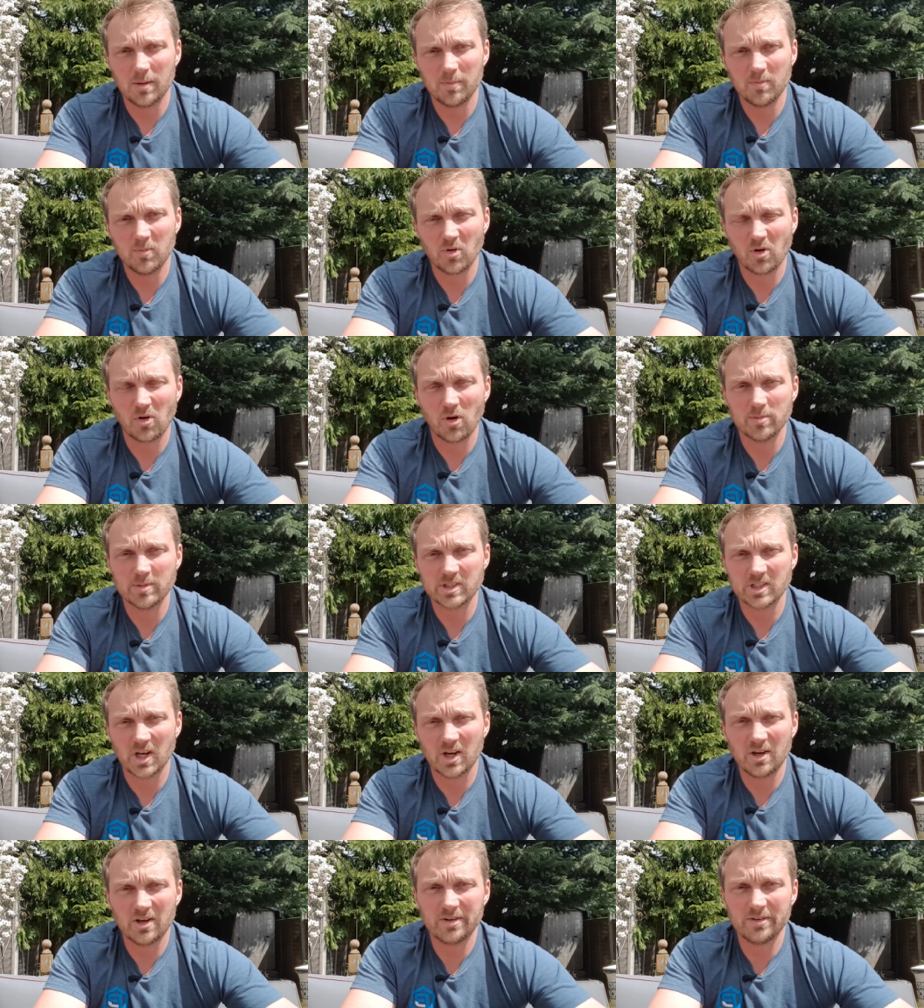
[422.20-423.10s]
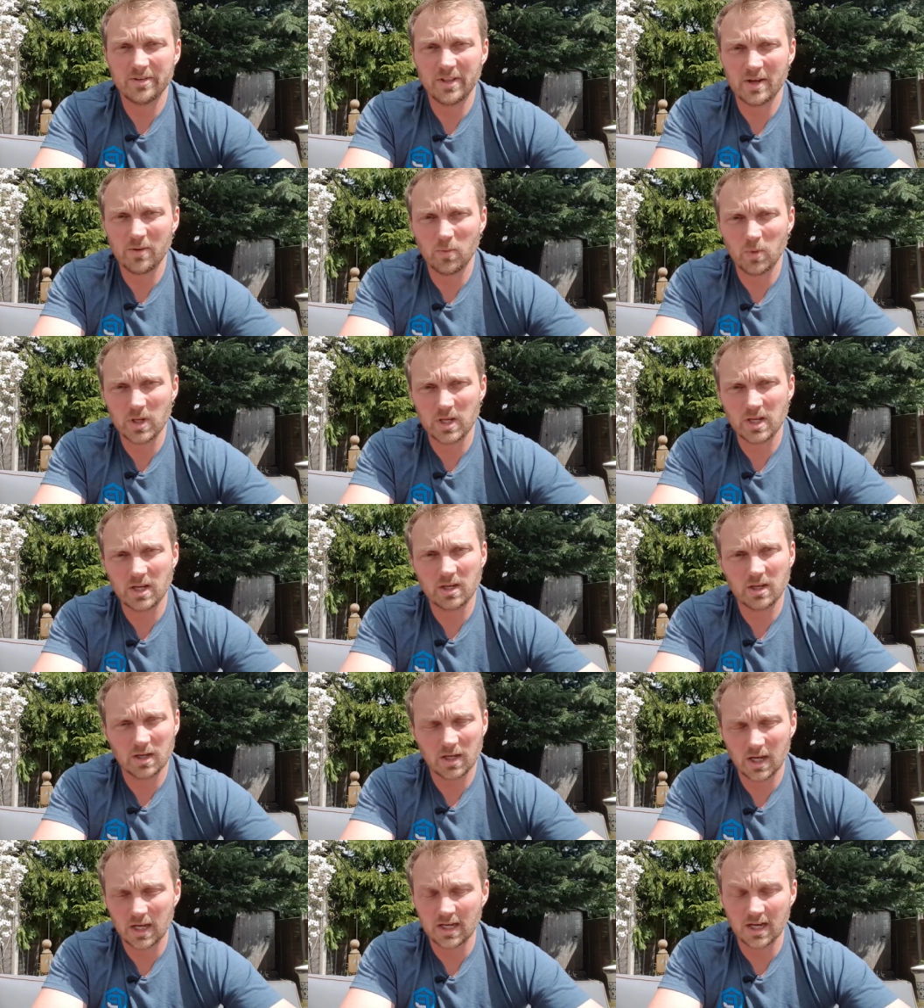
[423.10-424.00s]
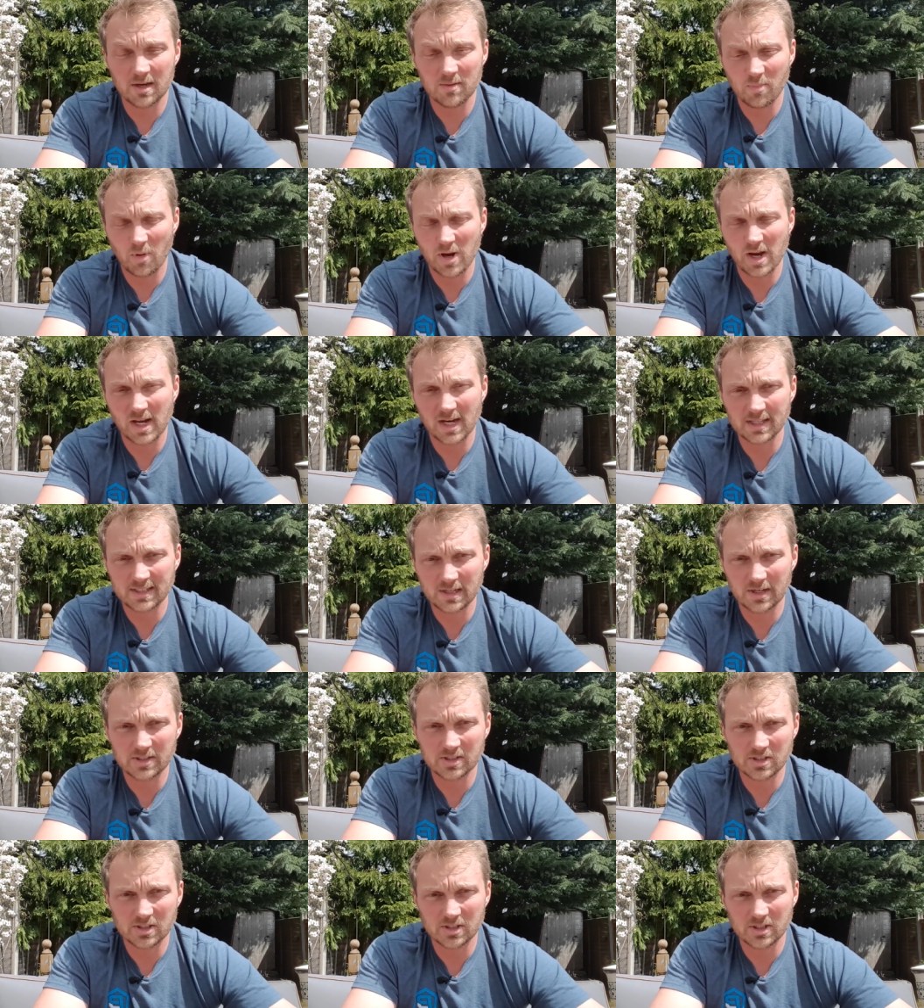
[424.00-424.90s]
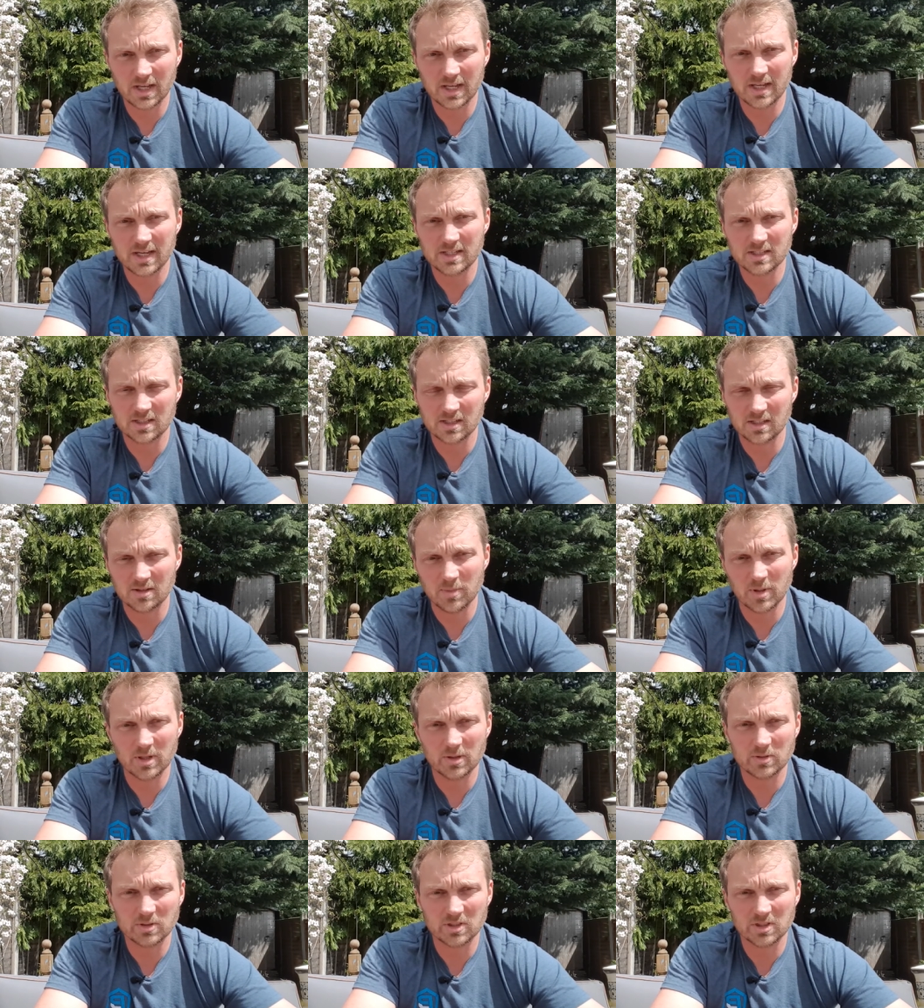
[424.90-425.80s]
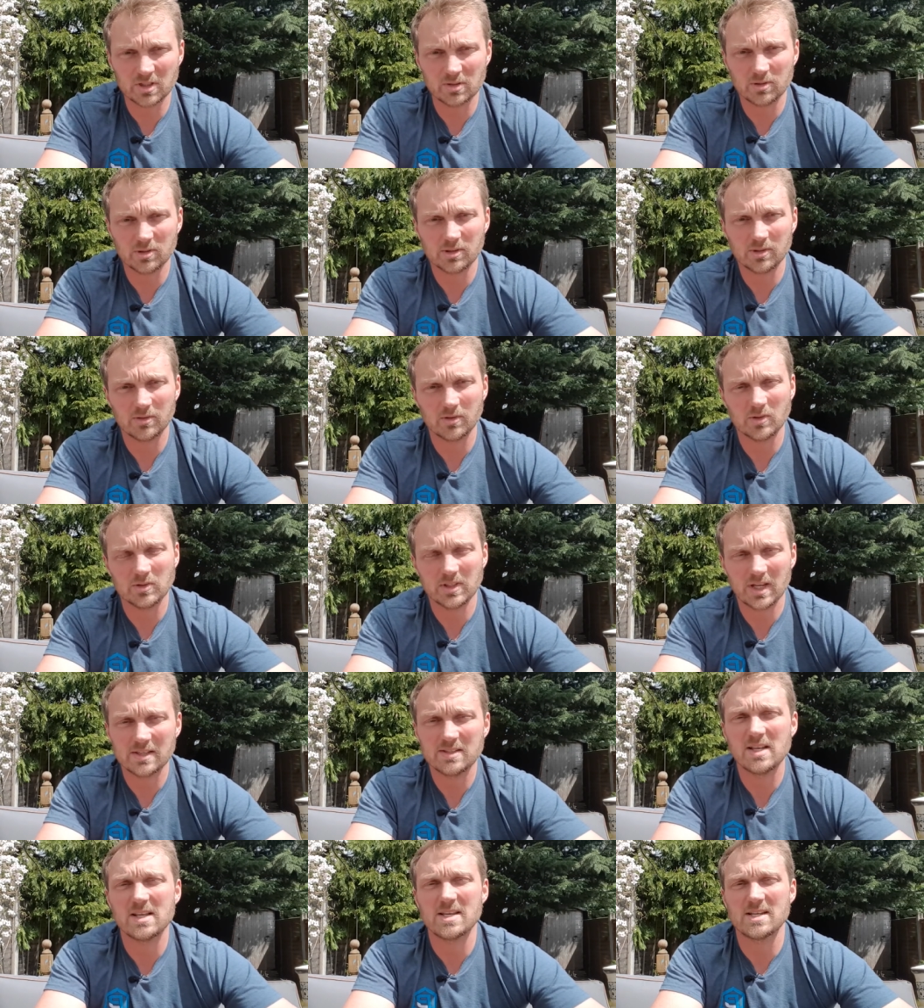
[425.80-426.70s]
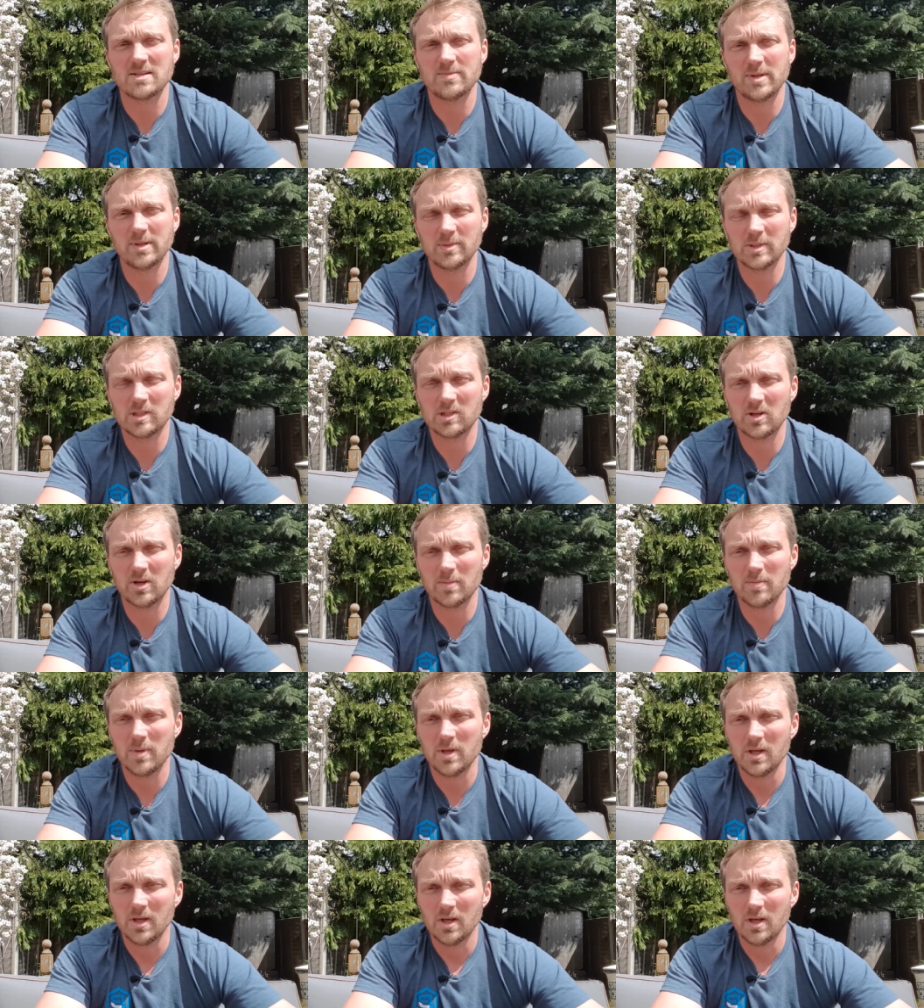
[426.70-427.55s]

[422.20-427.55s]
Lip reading: requirements are for that week, and then breaking it down to your days and your meals and so on and so forth. That takes a little bit of time.